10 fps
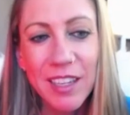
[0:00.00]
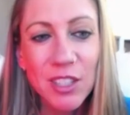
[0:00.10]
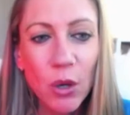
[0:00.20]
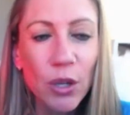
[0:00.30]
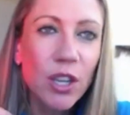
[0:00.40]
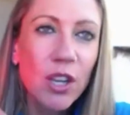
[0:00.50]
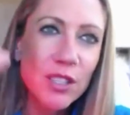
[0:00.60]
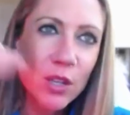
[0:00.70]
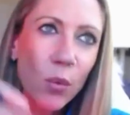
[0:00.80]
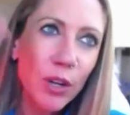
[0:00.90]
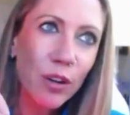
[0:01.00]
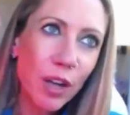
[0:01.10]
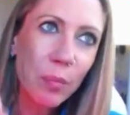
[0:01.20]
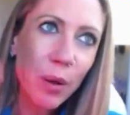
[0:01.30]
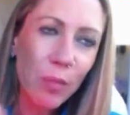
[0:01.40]
When you're done pumping. So when you're
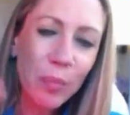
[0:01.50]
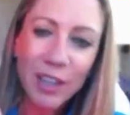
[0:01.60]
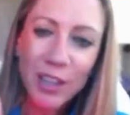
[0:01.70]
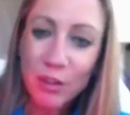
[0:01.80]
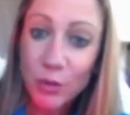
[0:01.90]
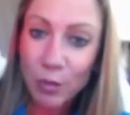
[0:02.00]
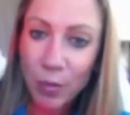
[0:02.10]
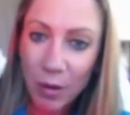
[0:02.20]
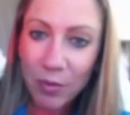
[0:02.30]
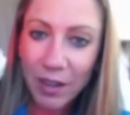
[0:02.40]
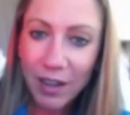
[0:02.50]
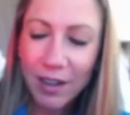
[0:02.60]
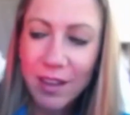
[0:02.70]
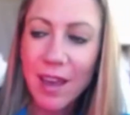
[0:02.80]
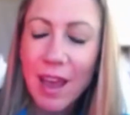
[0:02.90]
done pumping, you're doing the pump
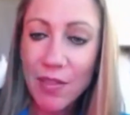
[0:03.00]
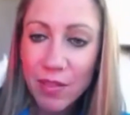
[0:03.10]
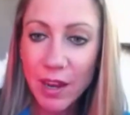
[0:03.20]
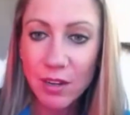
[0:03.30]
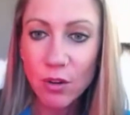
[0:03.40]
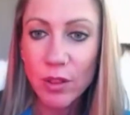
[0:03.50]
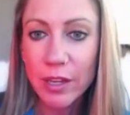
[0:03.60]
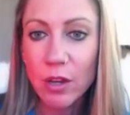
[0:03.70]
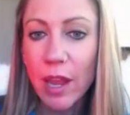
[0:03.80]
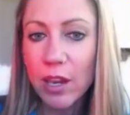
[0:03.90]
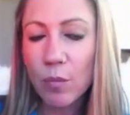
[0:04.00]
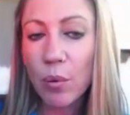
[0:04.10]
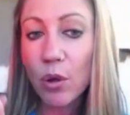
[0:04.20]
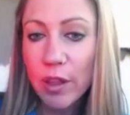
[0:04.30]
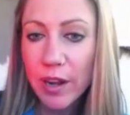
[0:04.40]
thing. And then you're like, okay, you
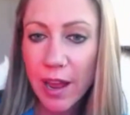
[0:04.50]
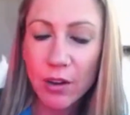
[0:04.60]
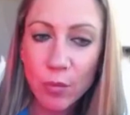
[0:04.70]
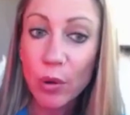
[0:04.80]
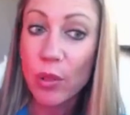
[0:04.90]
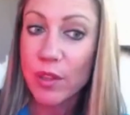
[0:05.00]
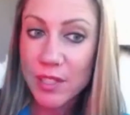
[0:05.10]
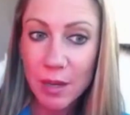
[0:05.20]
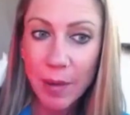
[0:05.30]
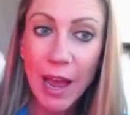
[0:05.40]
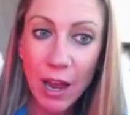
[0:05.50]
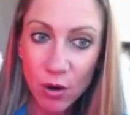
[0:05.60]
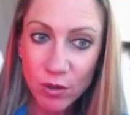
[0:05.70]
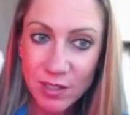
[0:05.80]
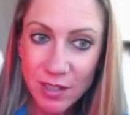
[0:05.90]
pull it out, you pull the tip out.